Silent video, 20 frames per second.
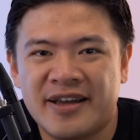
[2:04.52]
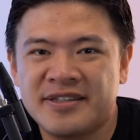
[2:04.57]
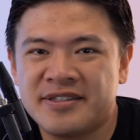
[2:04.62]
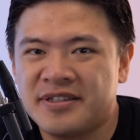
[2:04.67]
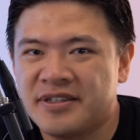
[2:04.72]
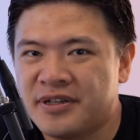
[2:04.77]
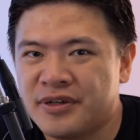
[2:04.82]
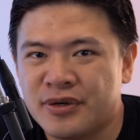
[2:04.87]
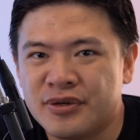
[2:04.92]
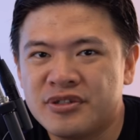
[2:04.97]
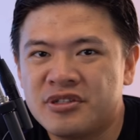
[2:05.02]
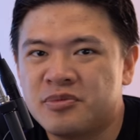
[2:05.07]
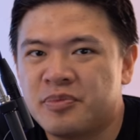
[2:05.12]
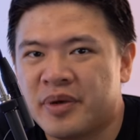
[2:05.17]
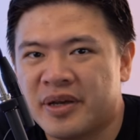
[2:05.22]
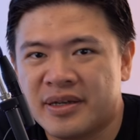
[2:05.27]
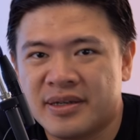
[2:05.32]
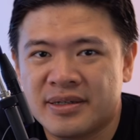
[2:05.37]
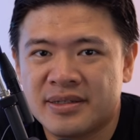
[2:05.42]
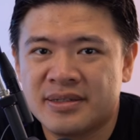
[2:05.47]
ICO
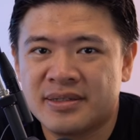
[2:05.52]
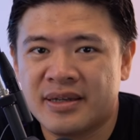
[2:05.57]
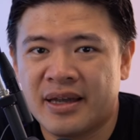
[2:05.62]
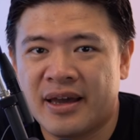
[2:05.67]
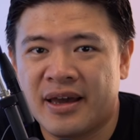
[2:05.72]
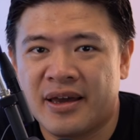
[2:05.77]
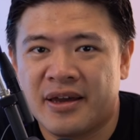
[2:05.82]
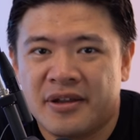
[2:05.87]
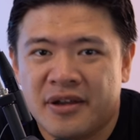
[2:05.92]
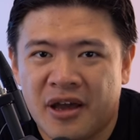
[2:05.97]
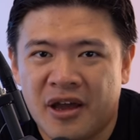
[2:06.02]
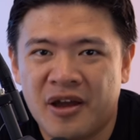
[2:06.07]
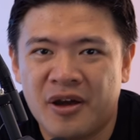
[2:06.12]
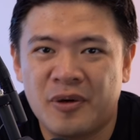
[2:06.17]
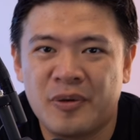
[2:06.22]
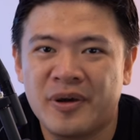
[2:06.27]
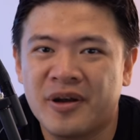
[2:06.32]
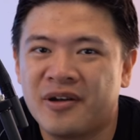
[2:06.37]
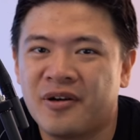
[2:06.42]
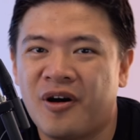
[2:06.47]
space. And
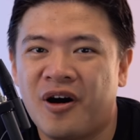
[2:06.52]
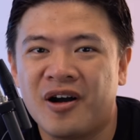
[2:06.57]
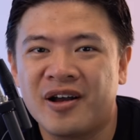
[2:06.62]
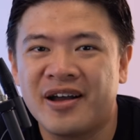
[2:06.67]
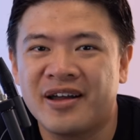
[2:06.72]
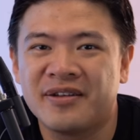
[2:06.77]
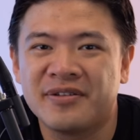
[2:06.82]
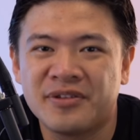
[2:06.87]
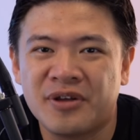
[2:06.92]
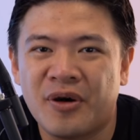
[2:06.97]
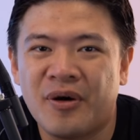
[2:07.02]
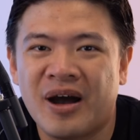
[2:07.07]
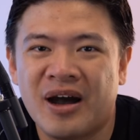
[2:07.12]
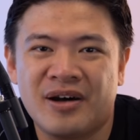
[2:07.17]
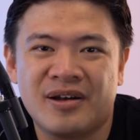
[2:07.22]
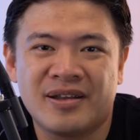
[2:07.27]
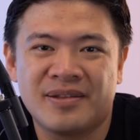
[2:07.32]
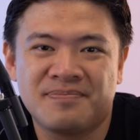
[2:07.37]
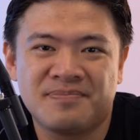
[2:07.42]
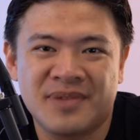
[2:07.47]
we all kind of know
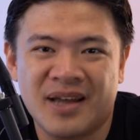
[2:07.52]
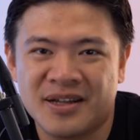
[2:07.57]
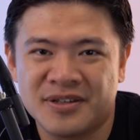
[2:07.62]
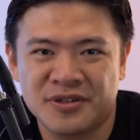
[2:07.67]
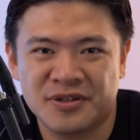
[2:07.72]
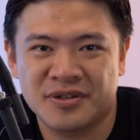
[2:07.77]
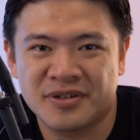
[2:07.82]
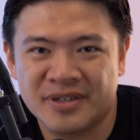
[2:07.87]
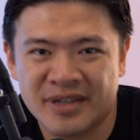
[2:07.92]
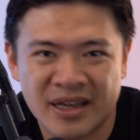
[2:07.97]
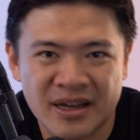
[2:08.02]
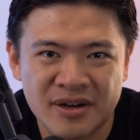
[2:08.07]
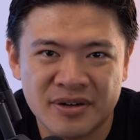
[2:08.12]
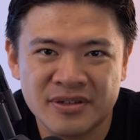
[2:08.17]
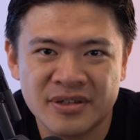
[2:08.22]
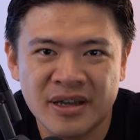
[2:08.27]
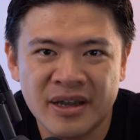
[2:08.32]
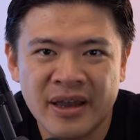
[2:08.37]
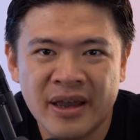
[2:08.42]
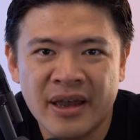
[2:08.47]
how that turned out.